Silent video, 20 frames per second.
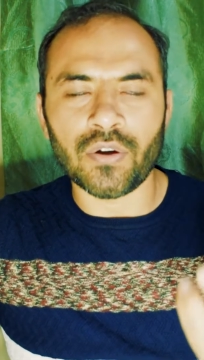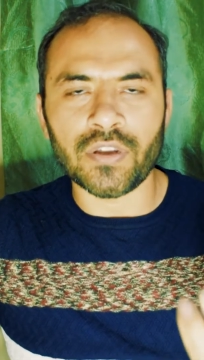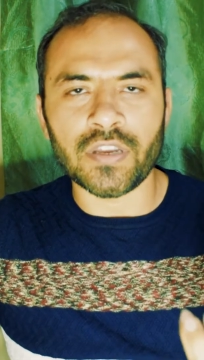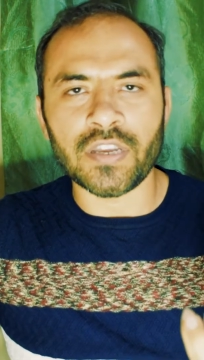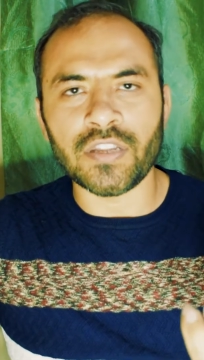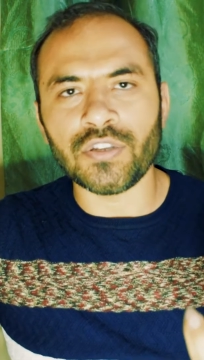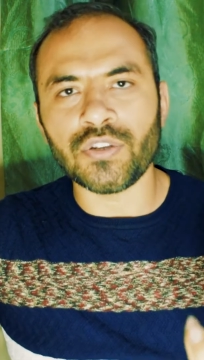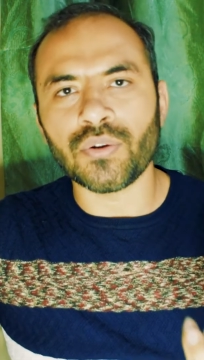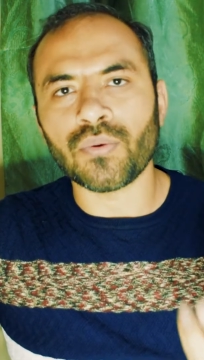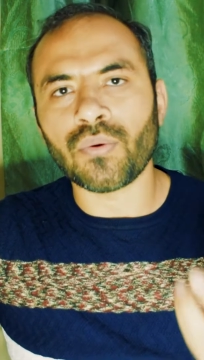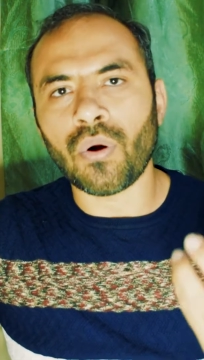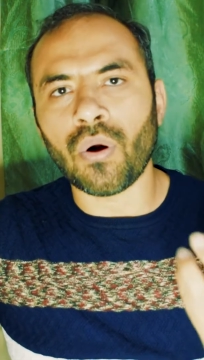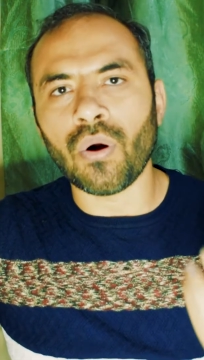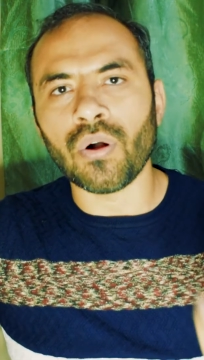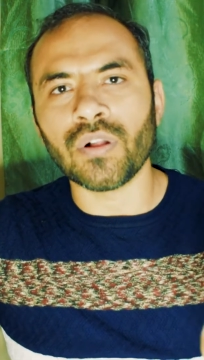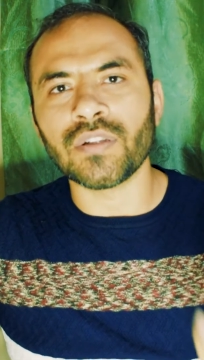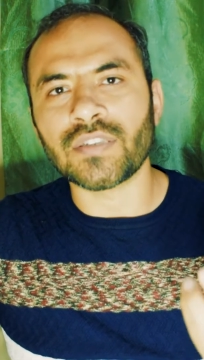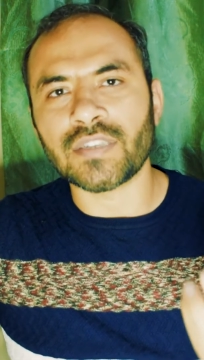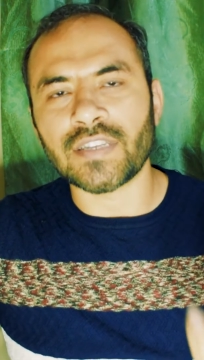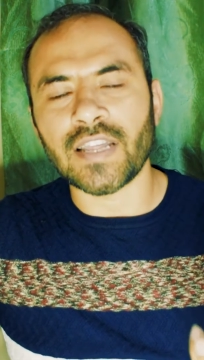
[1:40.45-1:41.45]
in your
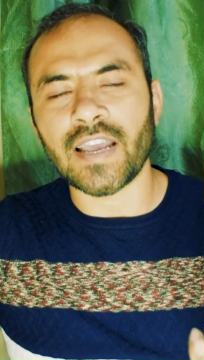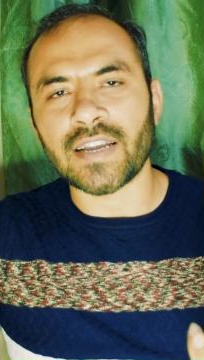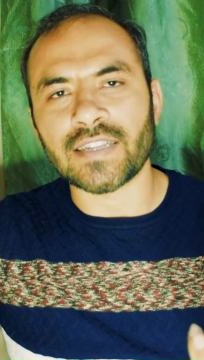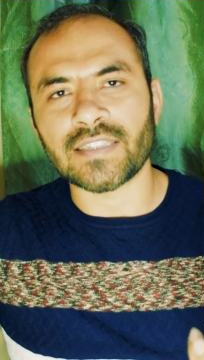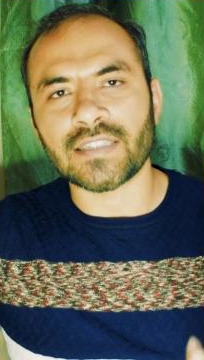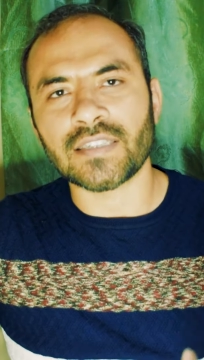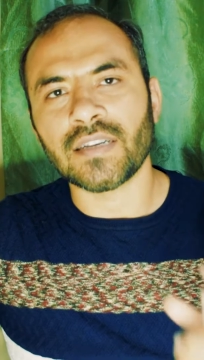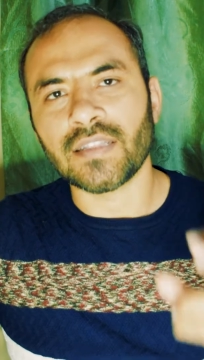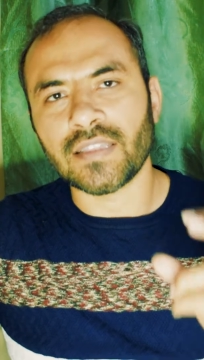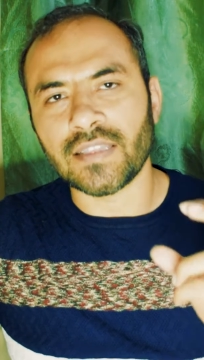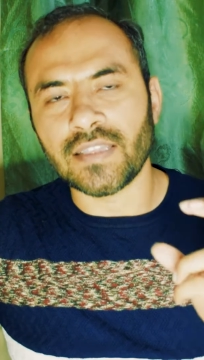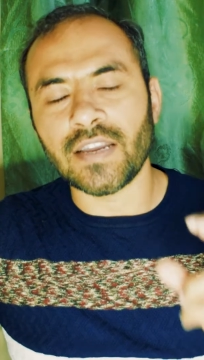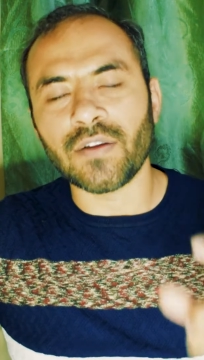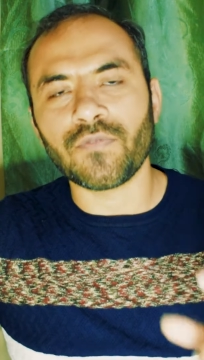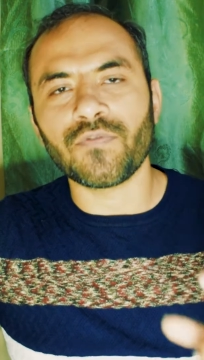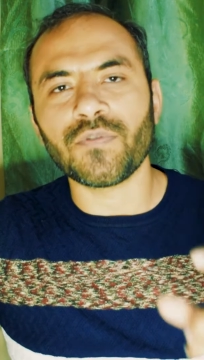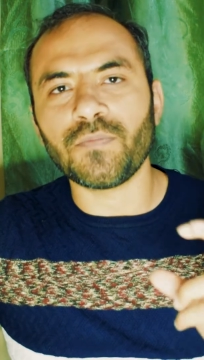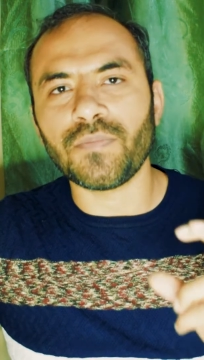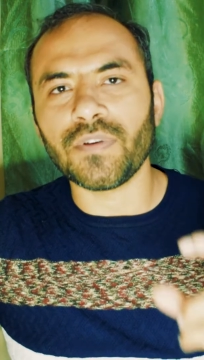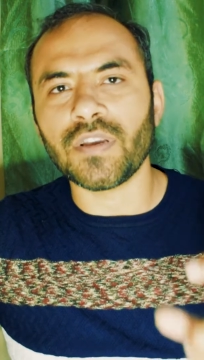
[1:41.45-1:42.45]
alt text, there
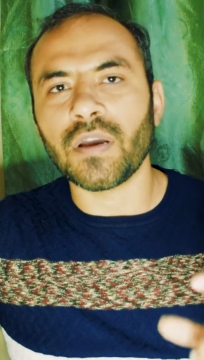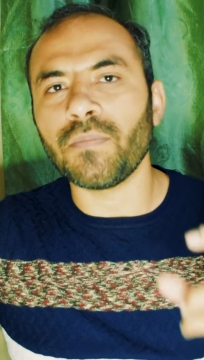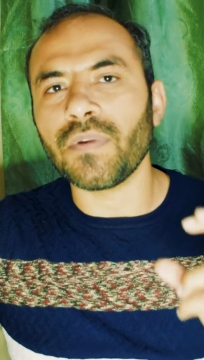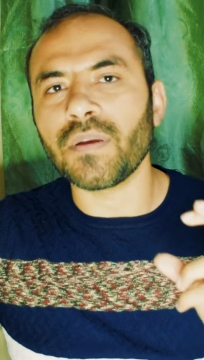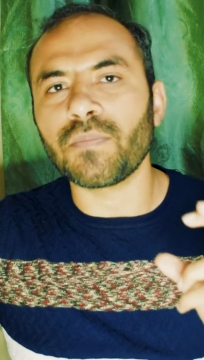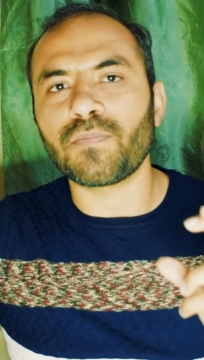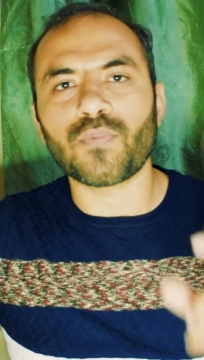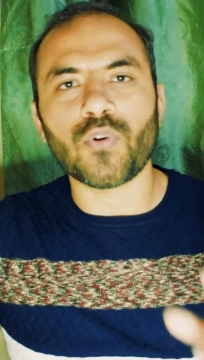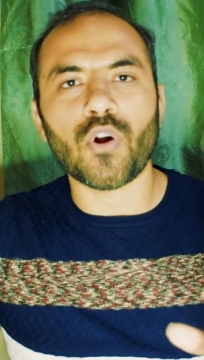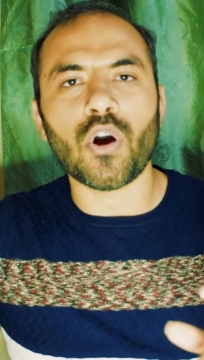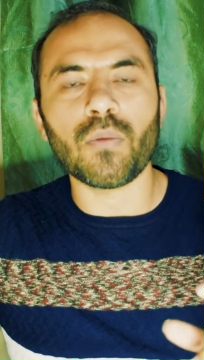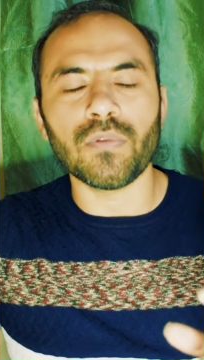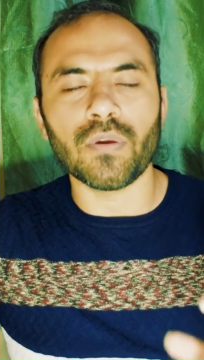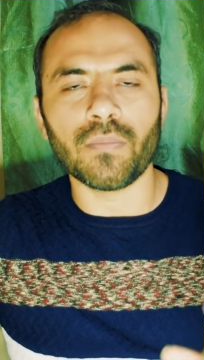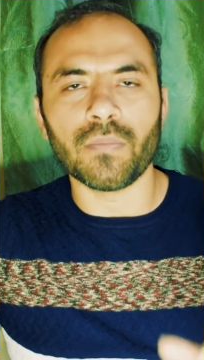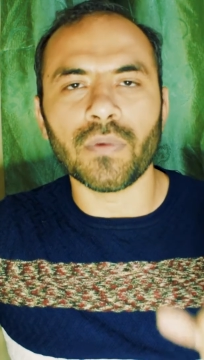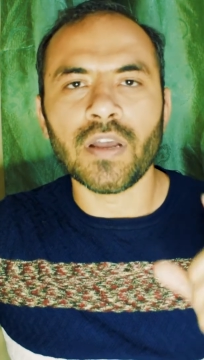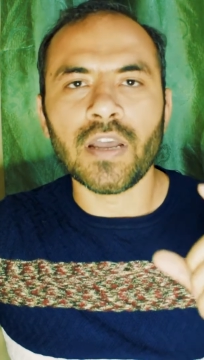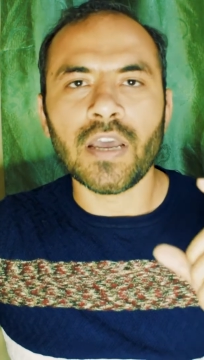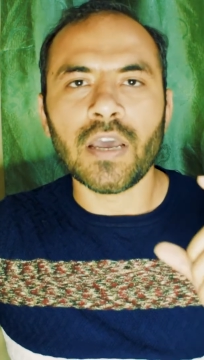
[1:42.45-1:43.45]
would be a big
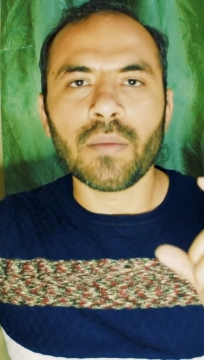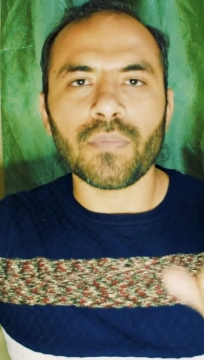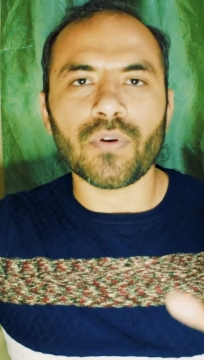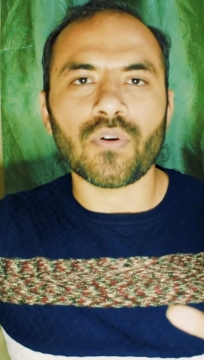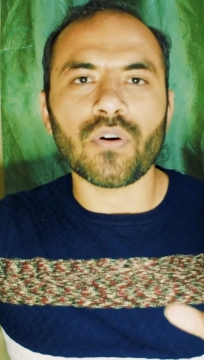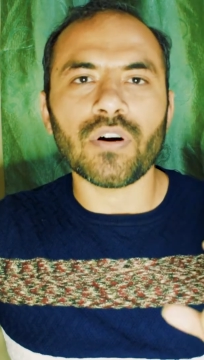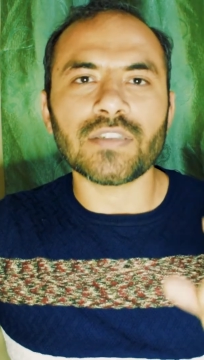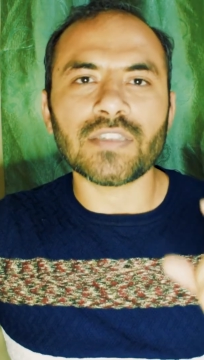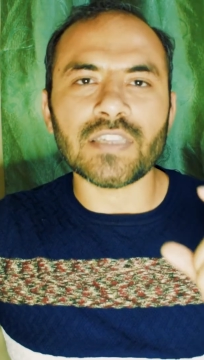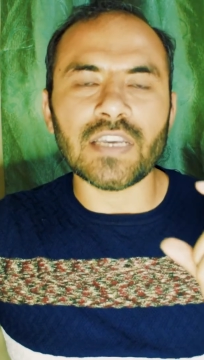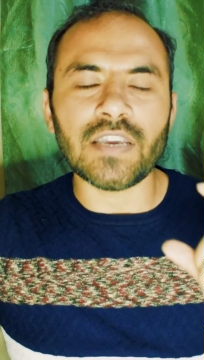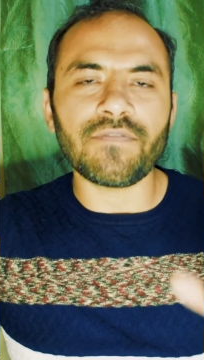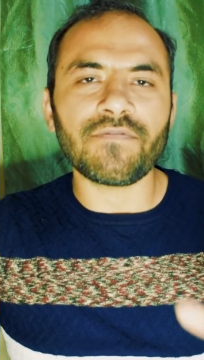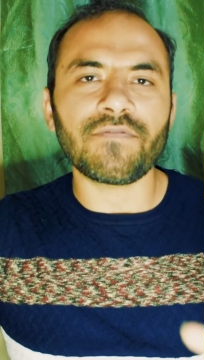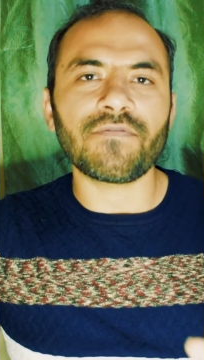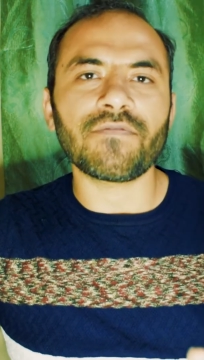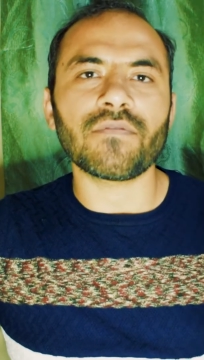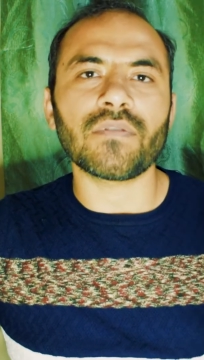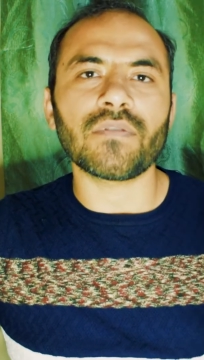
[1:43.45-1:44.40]
problem, because if